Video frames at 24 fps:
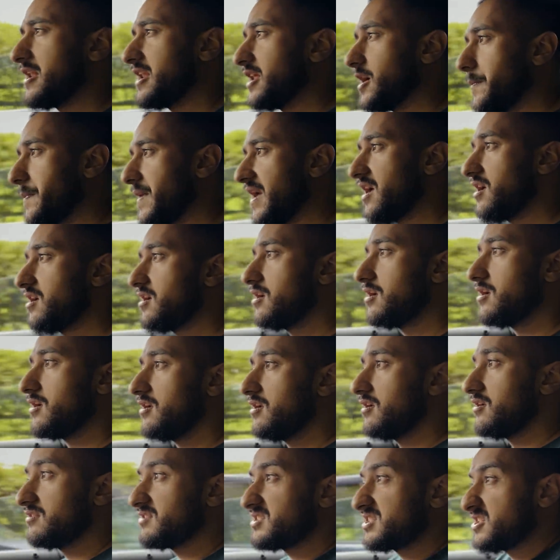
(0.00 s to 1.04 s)
a little bit,
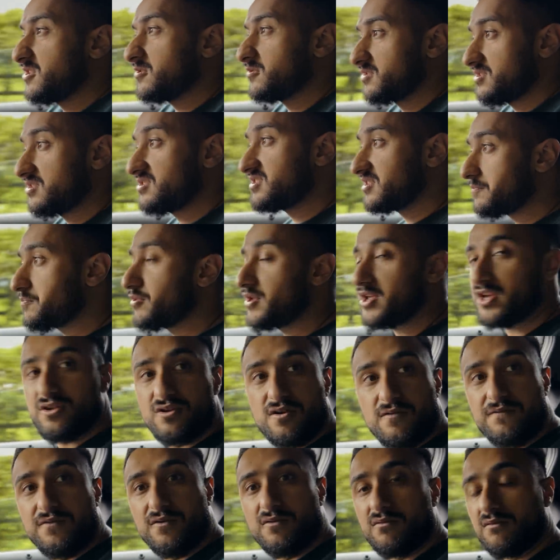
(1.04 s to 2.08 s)
still did pretty
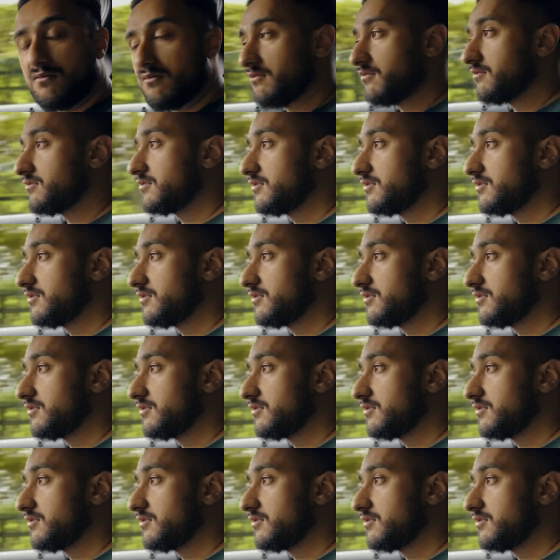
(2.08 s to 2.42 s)
good on fuel.